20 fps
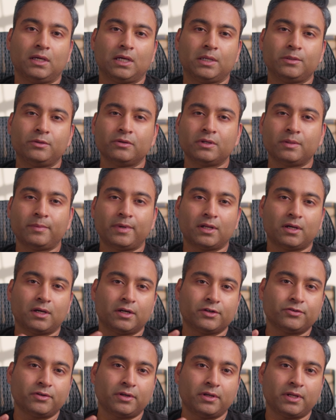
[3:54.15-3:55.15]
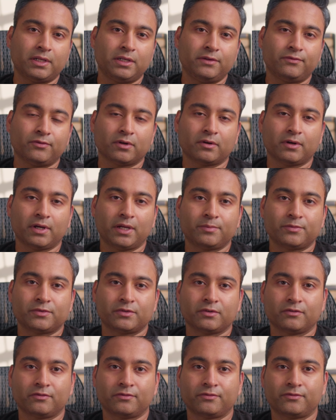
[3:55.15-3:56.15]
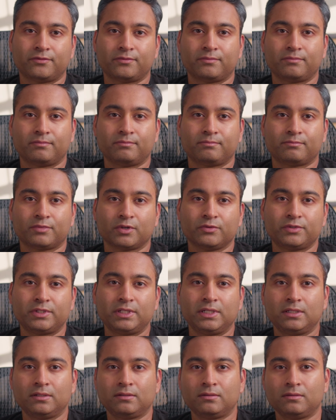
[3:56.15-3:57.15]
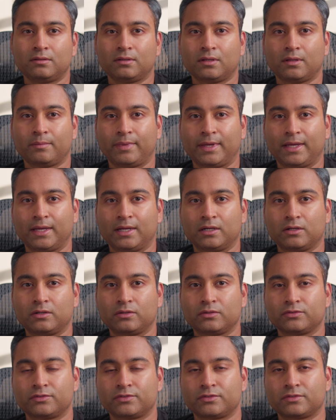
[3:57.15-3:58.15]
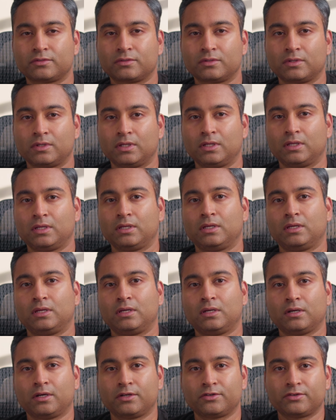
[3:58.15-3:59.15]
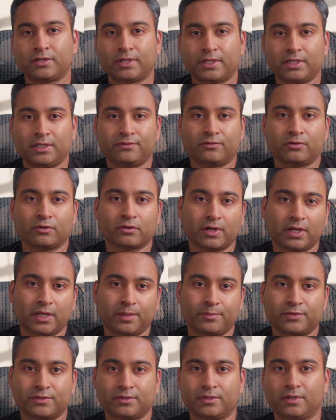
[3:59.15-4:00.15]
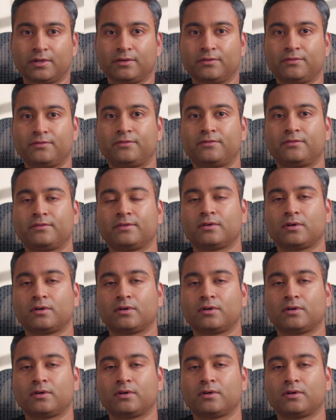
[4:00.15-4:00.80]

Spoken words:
I'm doing about 194 grams of protein, about 194 grams of